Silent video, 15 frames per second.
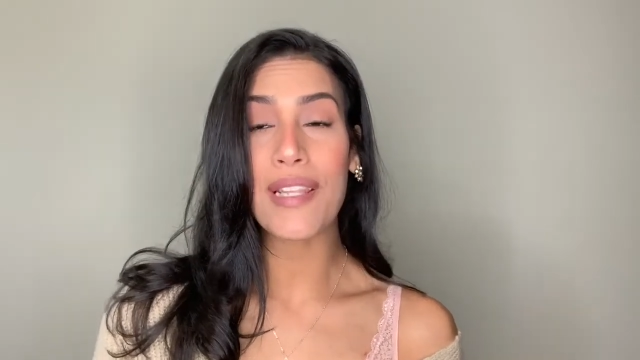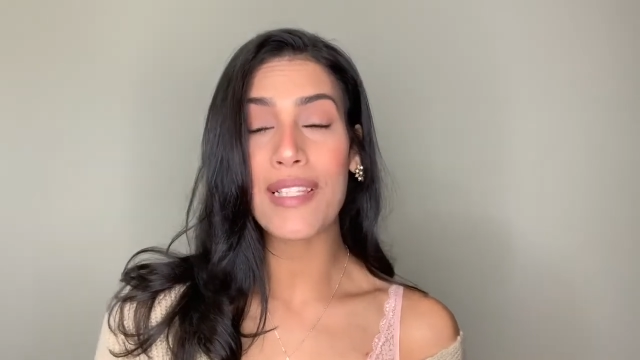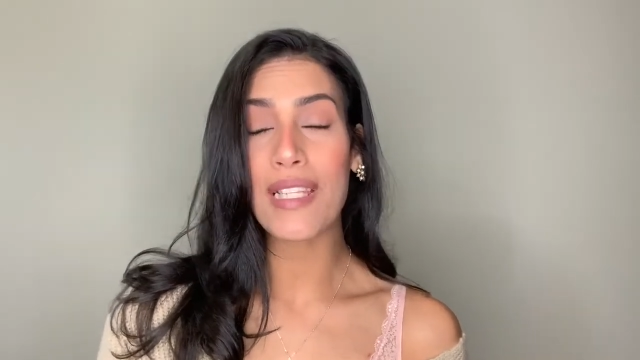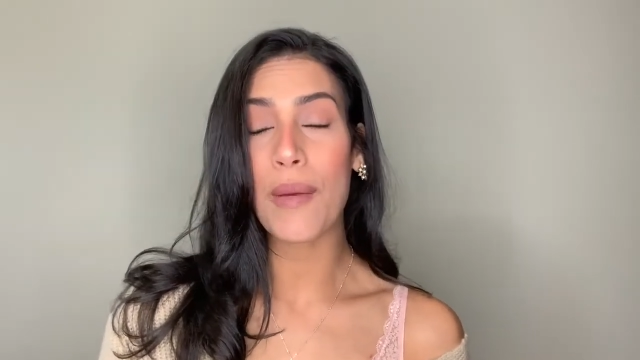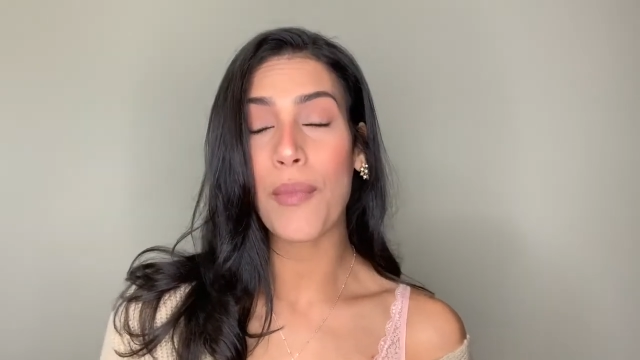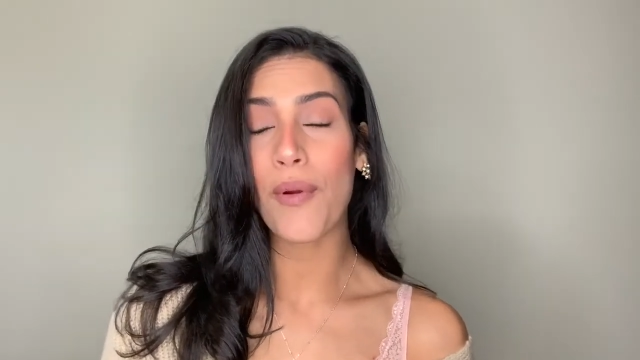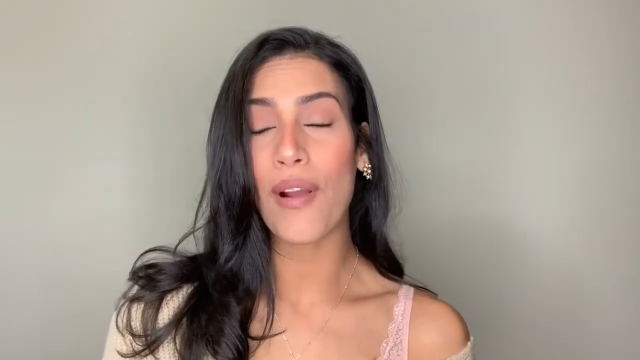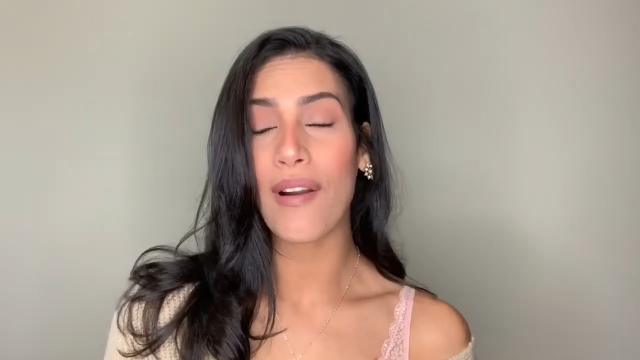This
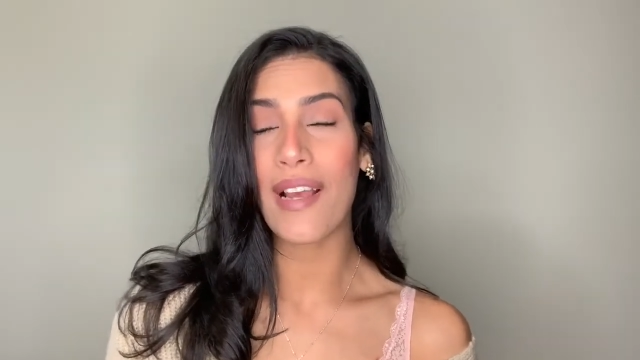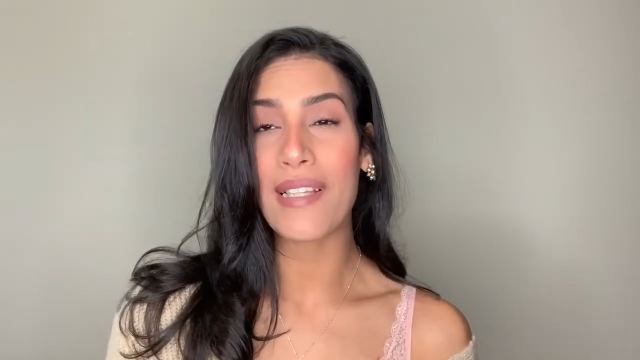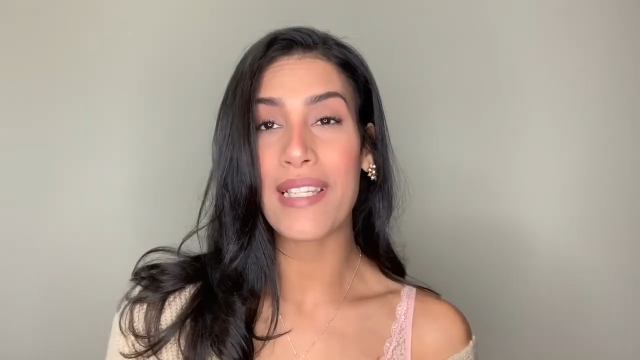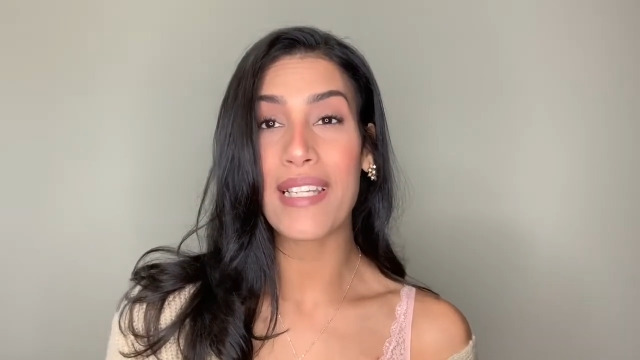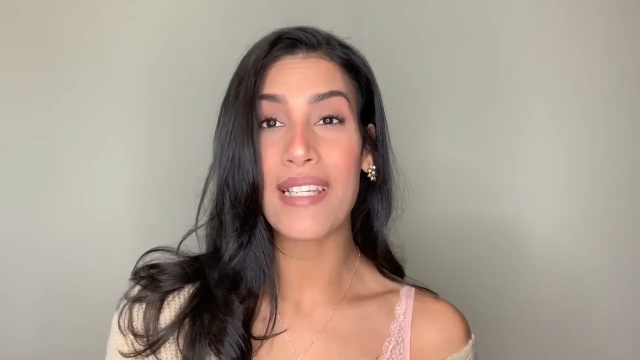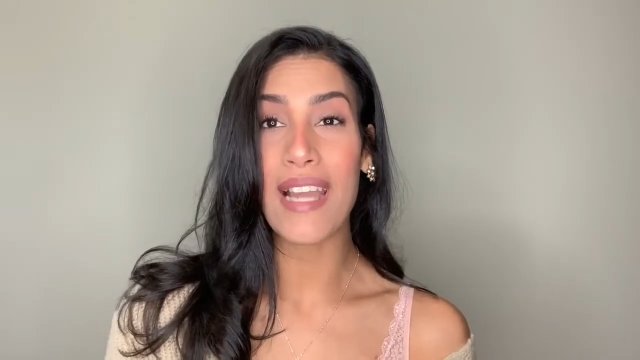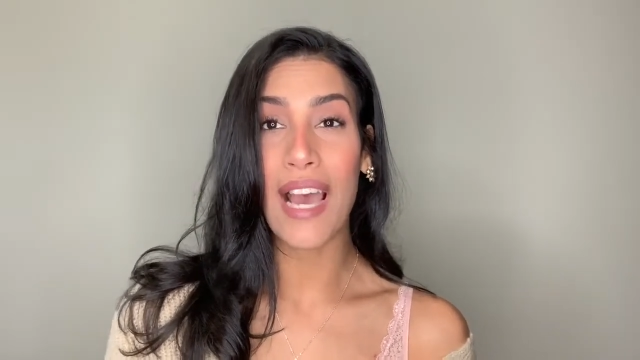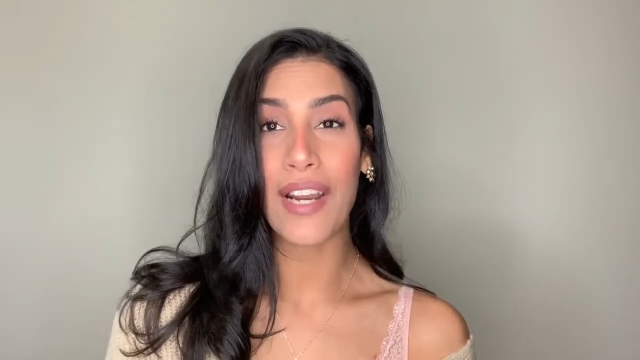time around, I
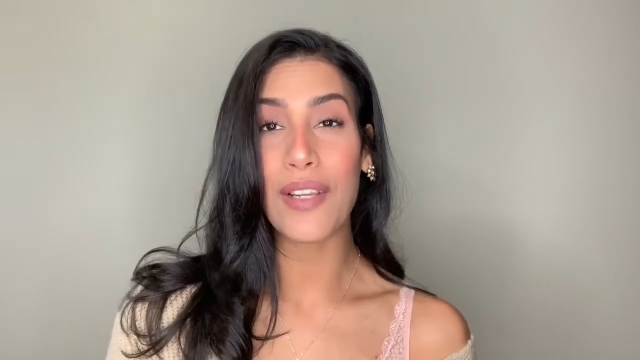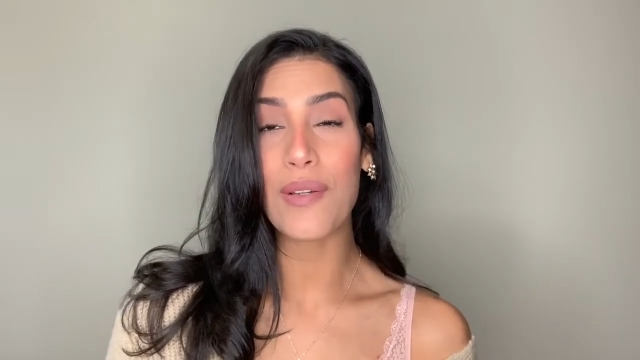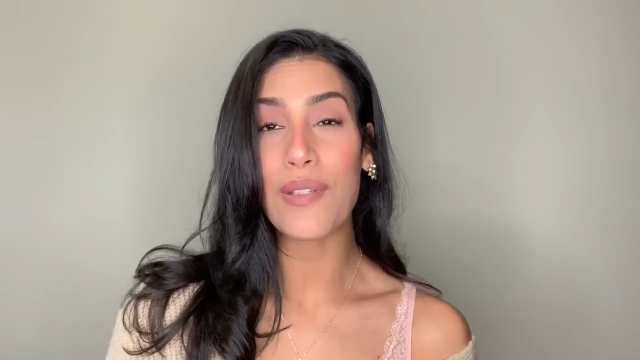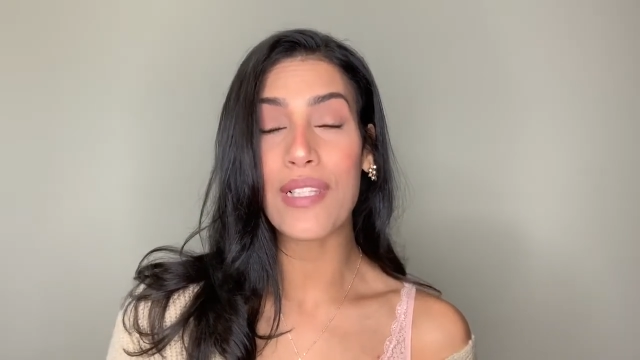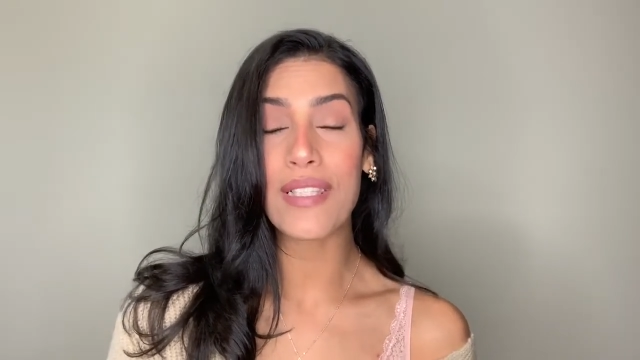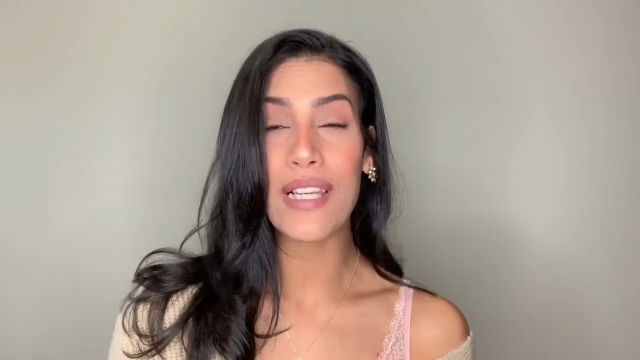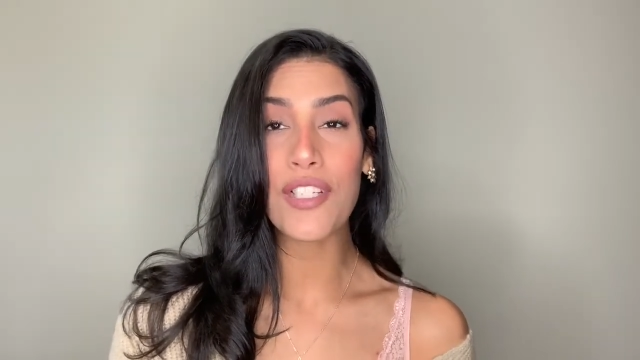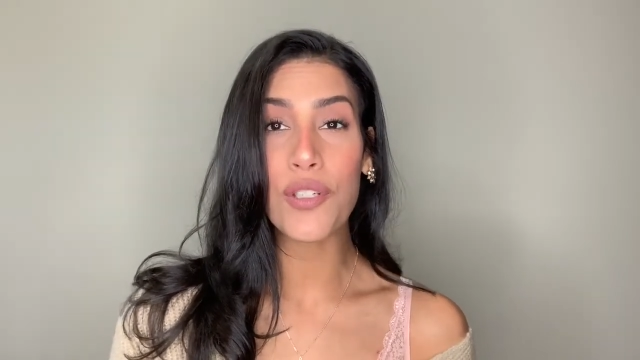did not
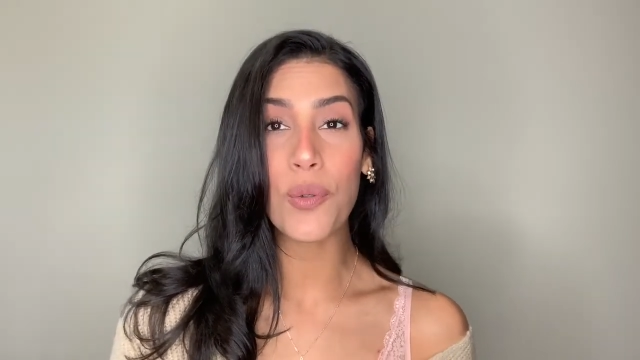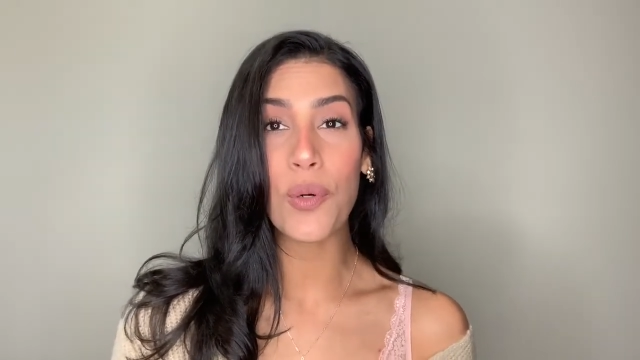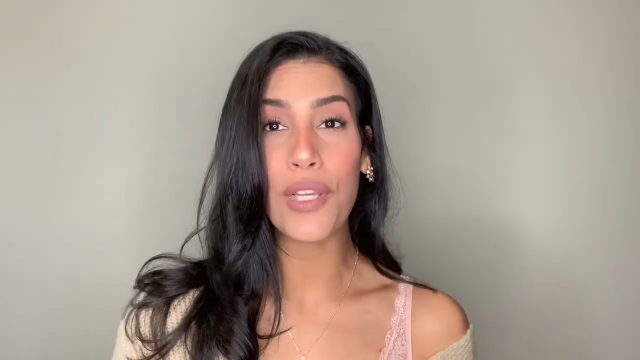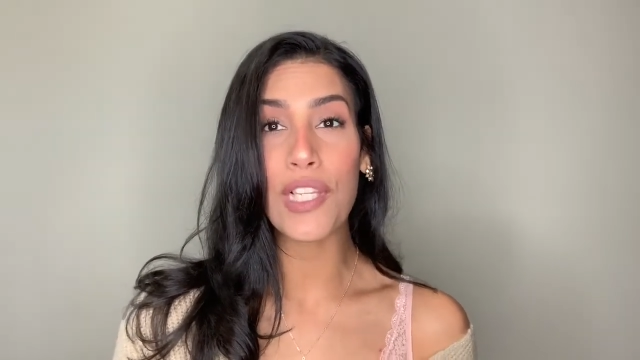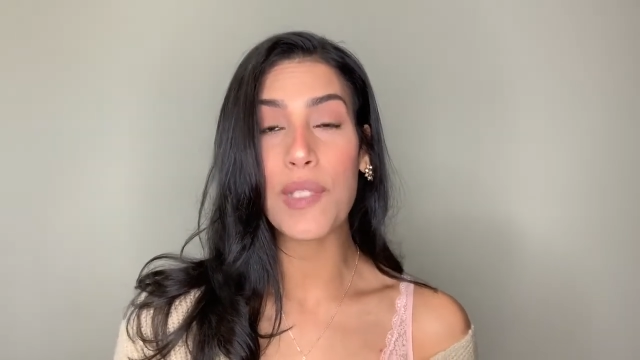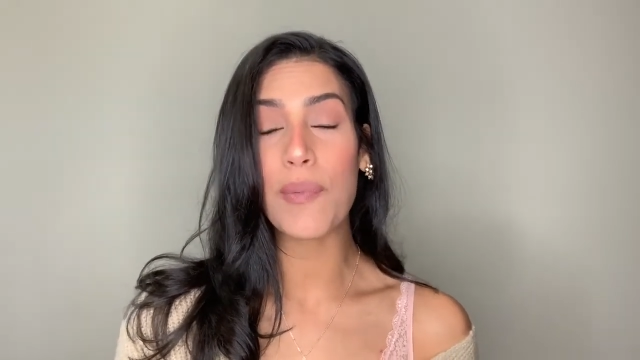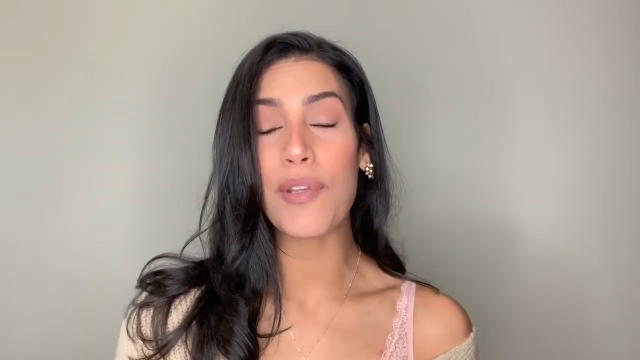use essential oils,